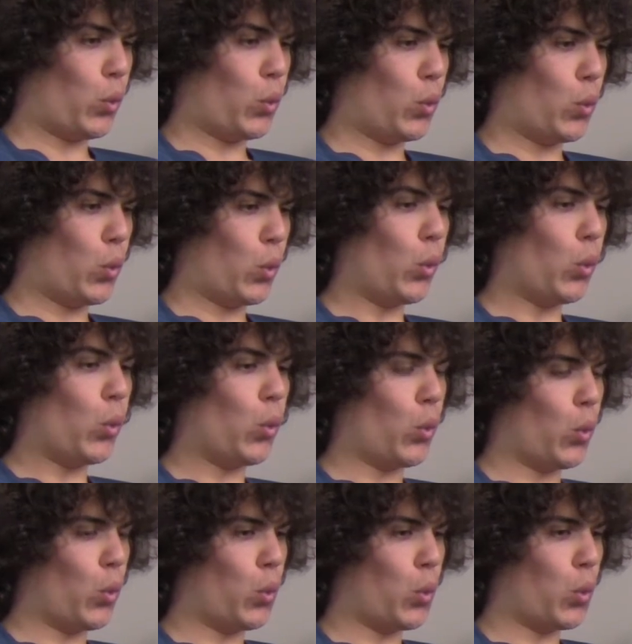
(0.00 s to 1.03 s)

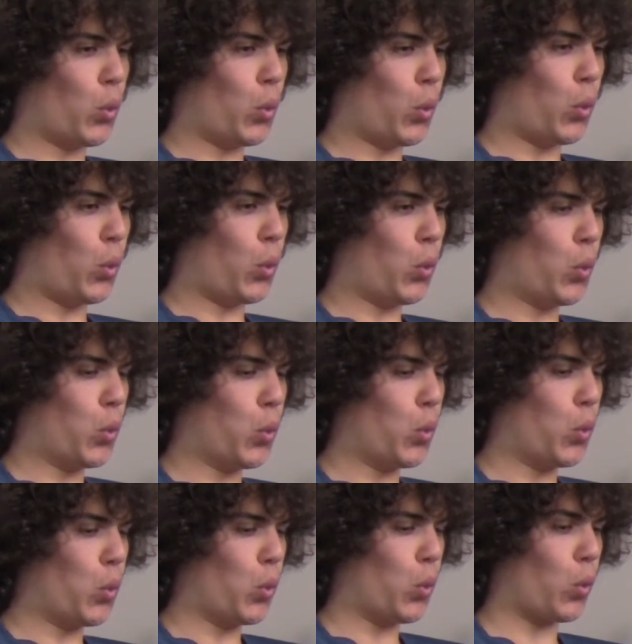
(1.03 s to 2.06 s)

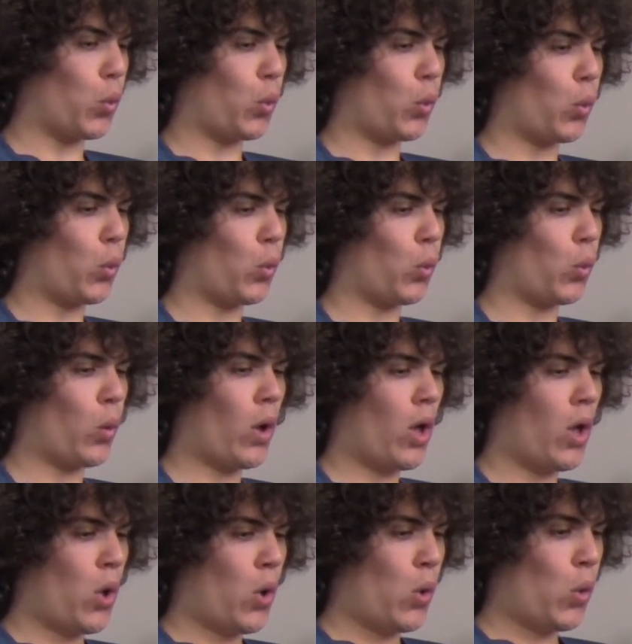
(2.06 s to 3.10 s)

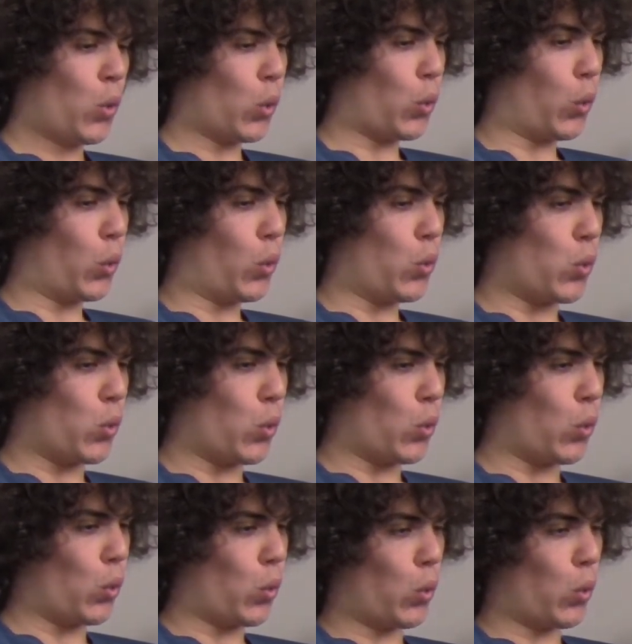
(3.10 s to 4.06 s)
No one is speaking in this clip.